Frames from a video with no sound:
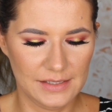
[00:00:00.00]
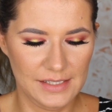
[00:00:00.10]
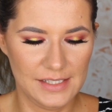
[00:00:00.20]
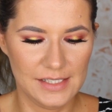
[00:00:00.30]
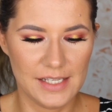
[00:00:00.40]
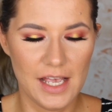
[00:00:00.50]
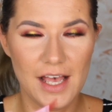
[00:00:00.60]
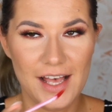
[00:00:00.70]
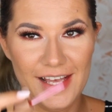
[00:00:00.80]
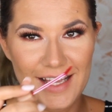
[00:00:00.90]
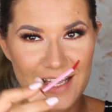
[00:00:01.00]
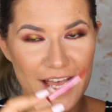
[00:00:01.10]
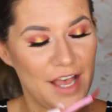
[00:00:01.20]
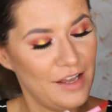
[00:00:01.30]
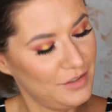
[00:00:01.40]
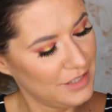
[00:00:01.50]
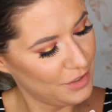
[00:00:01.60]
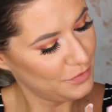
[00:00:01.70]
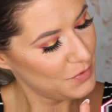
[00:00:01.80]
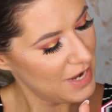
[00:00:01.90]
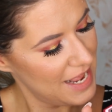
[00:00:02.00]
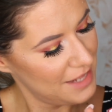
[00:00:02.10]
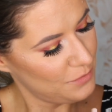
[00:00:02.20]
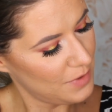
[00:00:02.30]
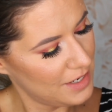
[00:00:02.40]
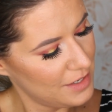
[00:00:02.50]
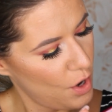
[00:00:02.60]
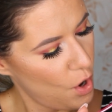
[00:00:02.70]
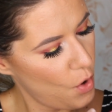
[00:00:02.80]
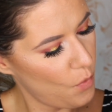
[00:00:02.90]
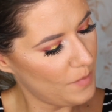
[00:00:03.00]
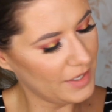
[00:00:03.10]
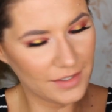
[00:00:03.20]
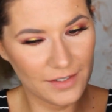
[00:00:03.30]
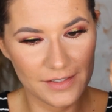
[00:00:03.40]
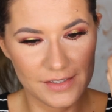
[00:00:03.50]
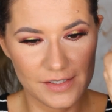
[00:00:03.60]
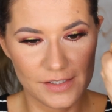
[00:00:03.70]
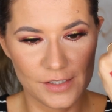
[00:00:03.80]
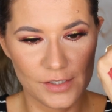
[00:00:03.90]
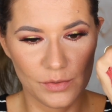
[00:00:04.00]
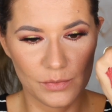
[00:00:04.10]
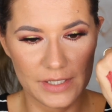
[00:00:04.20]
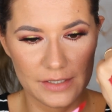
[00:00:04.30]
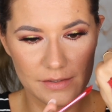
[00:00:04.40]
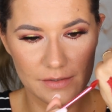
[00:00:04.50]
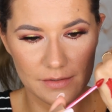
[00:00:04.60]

This is a red one. Oh my god, this is so red.